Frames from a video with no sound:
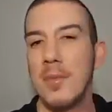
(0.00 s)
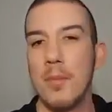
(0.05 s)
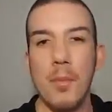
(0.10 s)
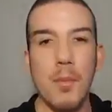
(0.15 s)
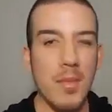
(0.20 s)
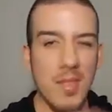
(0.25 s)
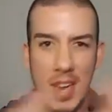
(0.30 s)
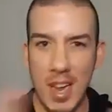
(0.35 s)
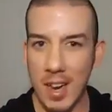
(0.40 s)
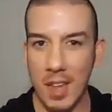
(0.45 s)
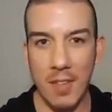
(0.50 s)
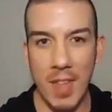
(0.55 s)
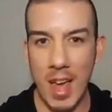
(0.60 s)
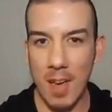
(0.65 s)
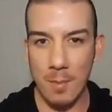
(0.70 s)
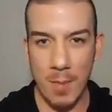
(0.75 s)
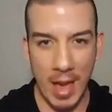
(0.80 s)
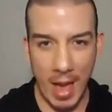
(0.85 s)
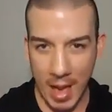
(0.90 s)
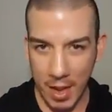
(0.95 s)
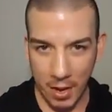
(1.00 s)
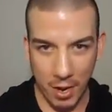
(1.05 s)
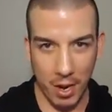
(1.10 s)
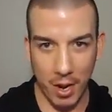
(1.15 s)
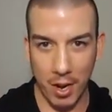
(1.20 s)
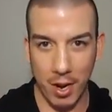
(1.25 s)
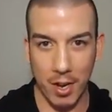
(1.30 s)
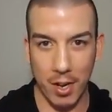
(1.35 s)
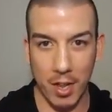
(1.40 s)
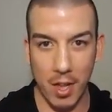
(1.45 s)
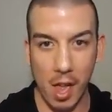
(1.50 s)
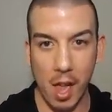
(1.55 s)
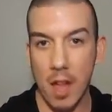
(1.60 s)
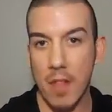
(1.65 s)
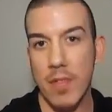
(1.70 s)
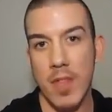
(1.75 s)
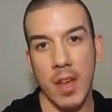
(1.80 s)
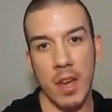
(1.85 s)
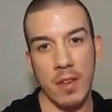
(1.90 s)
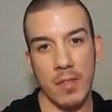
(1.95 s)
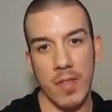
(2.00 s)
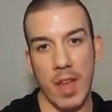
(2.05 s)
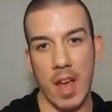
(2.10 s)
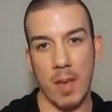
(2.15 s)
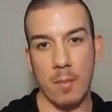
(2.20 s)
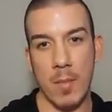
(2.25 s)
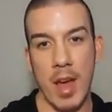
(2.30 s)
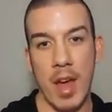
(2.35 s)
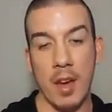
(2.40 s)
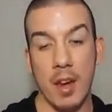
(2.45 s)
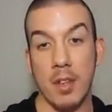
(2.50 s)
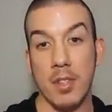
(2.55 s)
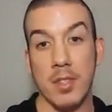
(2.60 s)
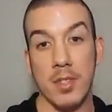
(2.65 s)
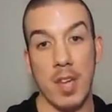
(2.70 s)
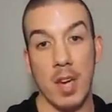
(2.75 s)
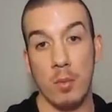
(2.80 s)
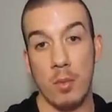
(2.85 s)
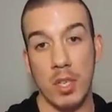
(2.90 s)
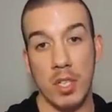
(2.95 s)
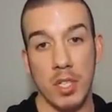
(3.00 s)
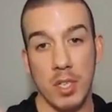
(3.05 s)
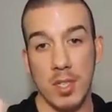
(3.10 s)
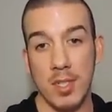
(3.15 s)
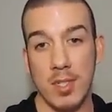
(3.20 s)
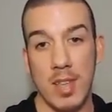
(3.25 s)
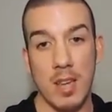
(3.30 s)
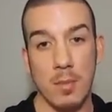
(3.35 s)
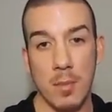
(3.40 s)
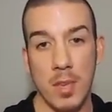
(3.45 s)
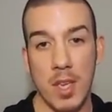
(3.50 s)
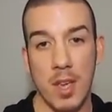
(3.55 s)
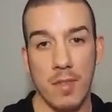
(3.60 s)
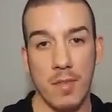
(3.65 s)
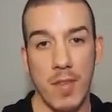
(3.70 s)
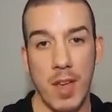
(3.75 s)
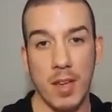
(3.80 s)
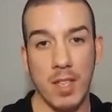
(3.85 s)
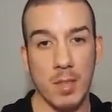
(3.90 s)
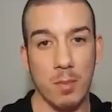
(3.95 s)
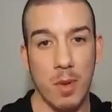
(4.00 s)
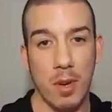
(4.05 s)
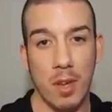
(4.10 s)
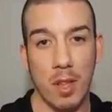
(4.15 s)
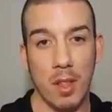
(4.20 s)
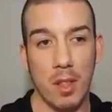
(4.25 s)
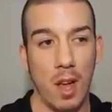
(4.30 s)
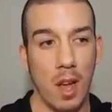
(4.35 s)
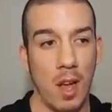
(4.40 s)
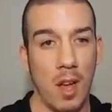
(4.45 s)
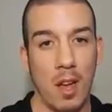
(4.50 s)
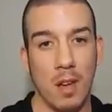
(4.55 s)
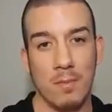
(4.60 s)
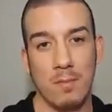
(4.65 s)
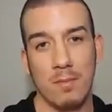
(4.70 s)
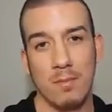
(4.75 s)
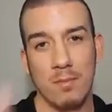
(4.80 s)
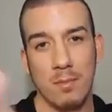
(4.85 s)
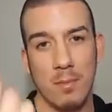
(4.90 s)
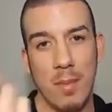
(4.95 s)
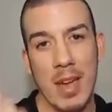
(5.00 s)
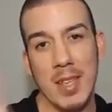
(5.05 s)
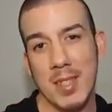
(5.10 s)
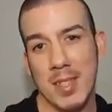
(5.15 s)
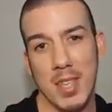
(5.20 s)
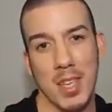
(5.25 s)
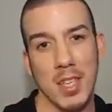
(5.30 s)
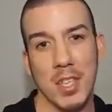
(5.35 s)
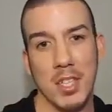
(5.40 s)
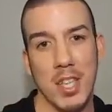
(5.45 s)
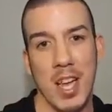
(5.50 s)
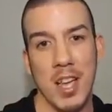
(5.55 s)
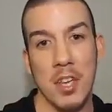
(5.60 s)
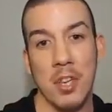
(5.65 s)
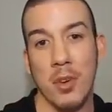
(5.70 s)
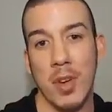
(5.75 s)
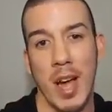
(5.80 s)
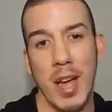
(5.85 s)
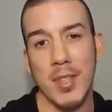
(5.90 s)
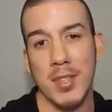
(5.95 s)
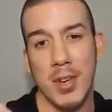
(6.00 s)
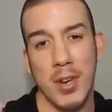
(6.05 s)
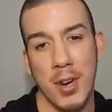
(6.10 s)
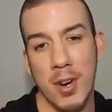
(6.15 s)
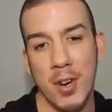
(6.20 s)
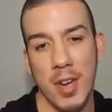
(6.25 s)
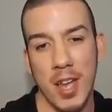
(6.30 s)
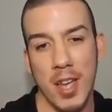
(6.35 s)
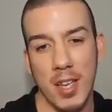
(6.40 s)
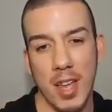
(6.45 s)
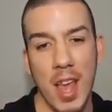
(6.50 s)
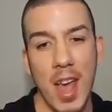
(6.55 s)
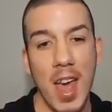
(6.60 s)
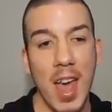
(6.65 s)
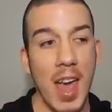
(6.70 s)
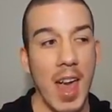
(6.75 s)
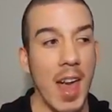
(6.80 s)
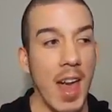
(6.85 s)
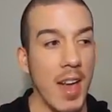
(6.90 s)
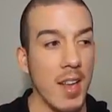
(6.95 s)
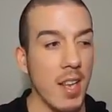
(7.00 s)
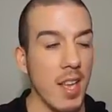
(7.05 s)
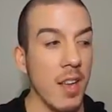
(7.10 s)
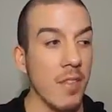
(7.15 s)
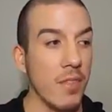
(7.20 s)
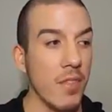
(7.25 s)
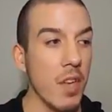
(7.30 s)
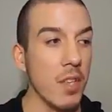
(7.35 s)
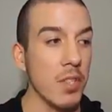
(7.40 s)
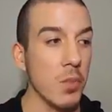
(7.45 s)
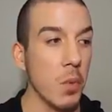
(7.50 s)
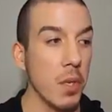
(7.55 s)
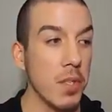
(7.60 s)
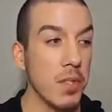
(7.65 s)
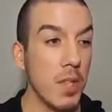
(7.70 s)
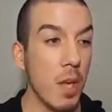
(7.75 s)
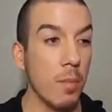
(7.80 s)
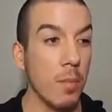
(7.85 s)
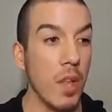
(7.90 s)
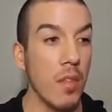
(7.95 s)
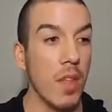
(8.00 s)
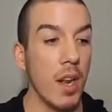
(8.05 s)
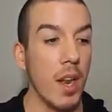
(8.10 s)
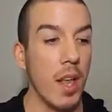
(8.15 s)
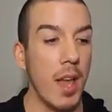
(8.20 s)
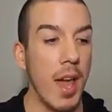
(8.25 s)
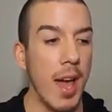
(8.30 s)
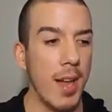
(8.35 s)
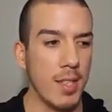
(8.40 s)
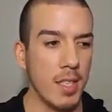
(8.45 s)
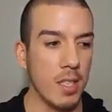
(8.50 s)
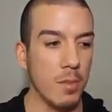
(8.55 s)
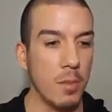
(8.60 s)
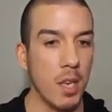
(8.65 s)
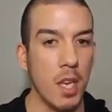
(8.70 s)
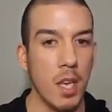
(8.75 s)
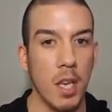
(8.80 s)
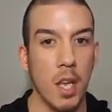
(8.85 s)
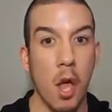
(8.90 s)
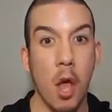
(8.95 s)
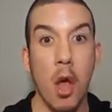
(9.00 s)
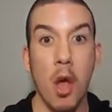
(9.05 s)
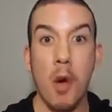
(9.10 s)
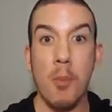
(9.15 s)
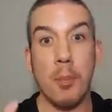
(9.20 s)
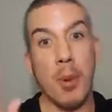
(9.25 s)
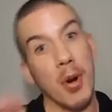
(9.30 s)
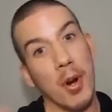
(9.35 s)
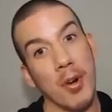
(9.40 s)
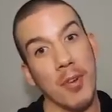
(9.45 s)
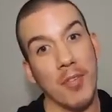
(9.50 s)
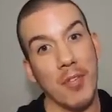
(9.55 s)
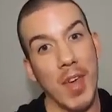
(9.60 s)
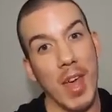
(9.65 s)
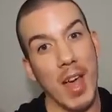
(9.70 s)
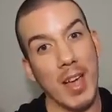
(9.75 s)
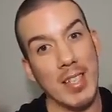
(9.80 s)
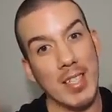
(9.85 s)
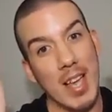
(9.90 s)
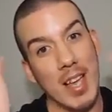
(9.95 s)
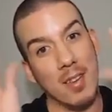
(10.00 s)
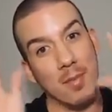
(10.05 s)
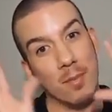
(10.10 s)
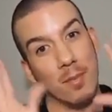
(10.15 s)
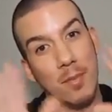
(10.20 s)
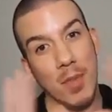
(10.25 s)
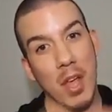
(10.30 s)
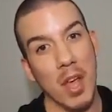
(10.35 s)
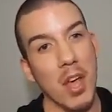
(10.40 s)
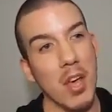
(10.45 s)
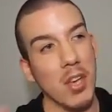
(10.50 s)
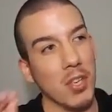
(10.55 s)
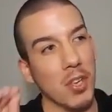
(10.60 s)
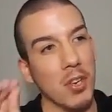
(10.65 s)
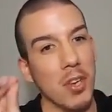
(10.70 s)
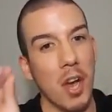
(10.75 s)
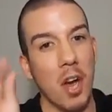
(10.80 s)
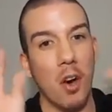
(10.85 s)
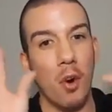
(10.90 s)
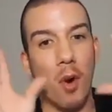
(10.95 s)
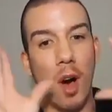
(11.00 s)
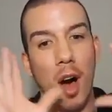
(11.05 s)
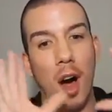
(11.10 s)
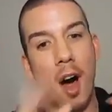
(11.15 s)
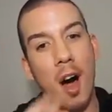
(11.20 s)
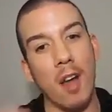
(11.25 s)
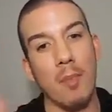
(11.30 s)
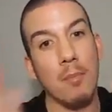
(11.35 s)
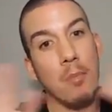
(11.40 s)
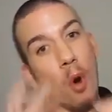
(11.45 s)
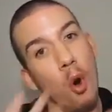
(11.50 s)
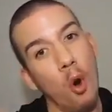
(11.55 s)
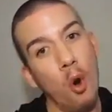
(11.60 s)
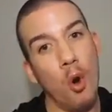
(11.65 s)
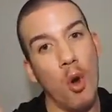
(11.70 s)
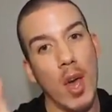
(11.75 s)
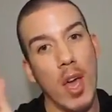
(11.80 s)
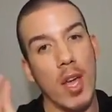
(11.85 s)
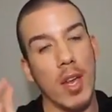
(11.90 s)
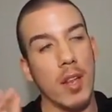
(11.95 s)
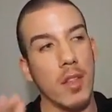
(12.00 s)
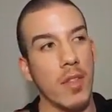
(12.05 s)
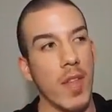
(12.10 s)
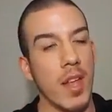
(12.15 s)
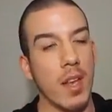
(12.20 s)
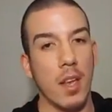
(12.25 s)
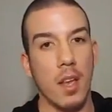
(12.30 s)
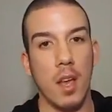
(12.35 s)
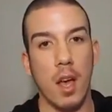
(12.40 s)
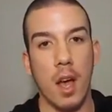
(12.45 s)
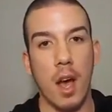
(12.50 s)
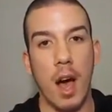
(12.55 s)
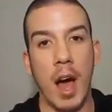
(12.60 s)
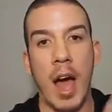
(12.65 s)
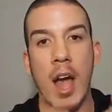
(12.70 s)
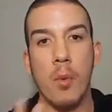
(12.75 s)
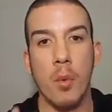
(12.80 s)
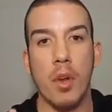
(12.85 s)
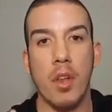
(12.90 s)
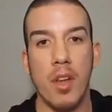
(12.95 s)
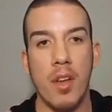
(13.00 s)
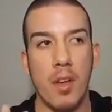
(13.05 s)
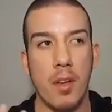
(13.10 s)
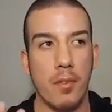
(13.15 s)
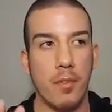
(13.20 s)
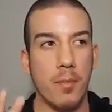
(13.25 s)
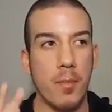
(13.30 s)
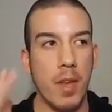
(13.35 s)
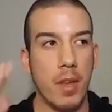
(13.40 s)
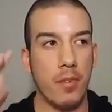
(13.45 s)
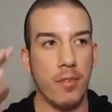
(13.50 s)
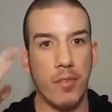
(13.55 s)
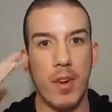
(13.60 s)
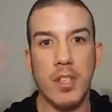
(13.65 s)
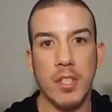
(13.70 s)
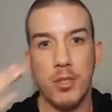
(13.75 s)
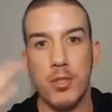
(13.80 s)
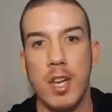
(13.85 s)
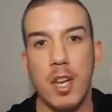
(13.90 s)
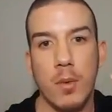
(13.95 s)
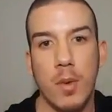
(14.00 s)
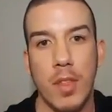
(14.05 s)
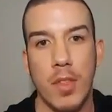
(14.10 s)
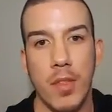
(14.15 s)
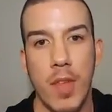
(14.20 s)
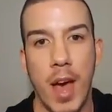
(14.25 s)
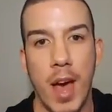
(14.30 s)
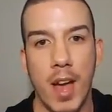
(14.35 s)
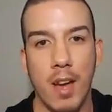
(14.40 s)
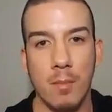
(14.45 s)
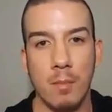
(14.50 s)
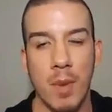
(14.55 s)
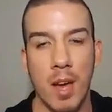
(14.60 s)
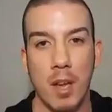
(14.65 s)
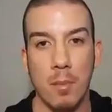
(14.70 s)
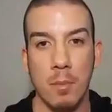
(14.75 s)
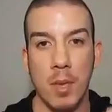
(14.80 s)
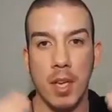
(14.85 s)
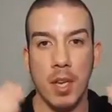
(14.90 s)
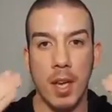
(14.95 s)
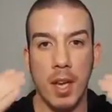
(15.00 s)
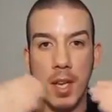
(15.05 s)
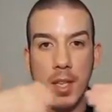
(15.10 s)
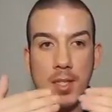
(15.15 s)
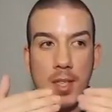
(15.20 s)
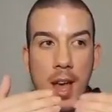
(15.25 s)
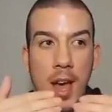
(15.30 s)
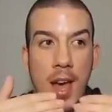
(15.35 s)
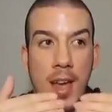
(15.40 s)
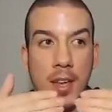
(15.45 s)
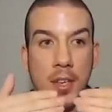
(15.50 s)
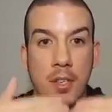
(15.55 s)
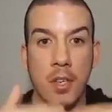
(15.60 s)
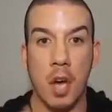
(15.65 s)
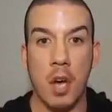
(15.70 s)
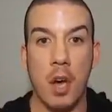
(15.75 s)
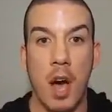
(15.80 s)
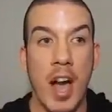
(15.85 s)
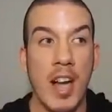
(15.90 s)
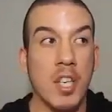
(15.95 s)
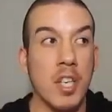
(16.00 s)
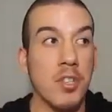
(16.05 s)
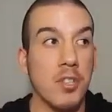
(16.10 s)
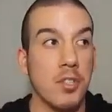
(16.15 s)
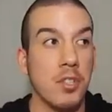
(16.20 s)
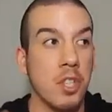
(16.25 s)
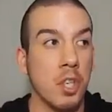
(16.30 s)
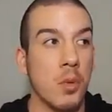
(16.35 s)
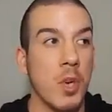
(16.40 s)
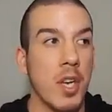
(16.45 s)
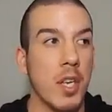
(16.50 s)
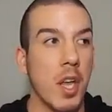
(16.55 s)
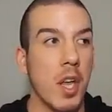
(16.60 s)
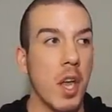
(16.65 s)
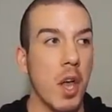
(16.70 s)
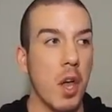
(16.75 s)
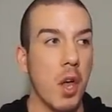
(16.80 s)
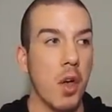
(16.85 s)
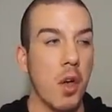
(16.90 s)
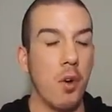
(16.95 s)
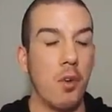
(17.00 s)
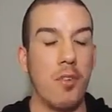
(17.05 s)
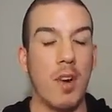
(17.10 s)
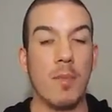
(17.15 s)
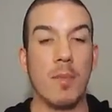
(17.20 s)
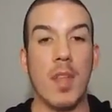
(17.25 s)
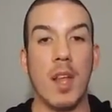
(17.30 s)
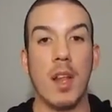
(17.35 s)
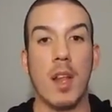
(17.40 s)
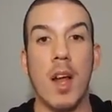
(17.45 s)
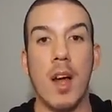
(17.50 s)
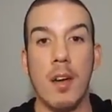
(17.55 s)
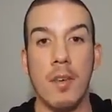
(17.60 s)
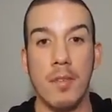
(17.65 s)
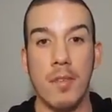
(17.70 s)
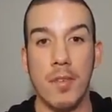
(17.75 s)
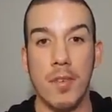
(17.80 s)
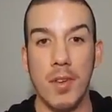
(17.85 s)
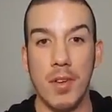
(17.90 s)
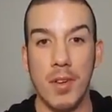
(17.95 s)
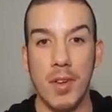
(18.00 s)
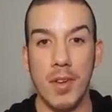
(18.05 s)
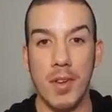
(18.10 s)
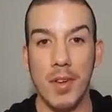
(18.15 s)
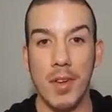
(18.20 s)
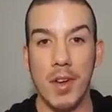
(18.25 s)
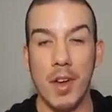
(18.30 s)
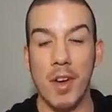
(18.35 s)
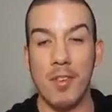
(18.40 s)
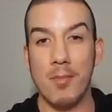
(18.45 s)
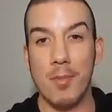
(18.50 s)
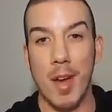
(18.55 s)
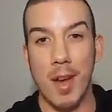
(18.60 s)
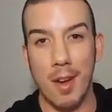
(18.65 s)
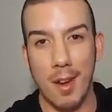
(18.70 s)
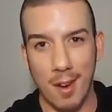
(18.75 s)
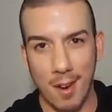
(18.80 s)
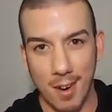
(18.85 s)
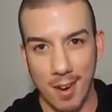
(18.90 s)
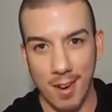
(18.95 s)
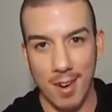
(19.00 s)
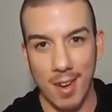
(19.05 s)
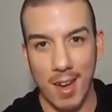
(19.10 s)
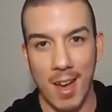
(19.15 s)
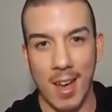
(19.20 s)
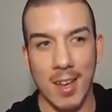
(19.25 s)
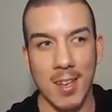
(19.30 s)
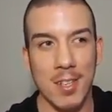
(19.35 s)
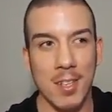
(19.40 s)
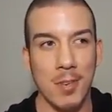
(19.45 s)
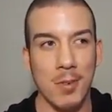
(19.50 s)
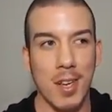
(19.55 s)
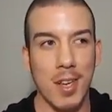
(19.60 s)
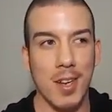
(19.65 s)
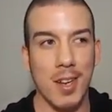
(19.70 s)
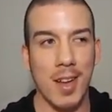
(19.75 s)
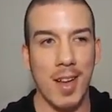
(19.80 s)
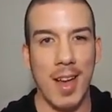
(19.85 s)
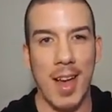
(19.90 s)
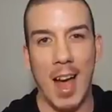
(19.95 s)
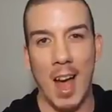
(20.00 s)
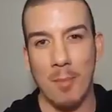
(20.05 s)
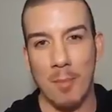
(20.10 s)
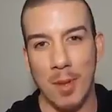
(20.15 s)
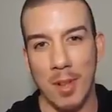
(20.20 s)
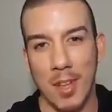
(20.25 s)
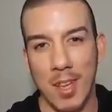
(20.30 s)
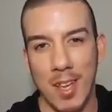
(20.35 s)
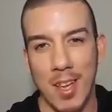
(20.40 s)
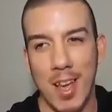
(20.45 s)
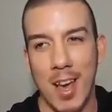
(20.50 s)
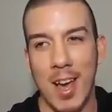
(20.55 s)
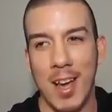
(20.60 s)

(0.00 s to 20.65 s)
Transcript: None of that mattered. None of that mattered. Someone just sent me a Facebook um, message, and you guys heard it. And if this was something that it had to be perfect and, you know, on point, then I would have been frustrated with that. But because I don't, I just do it from the love of my heart. I do it happily.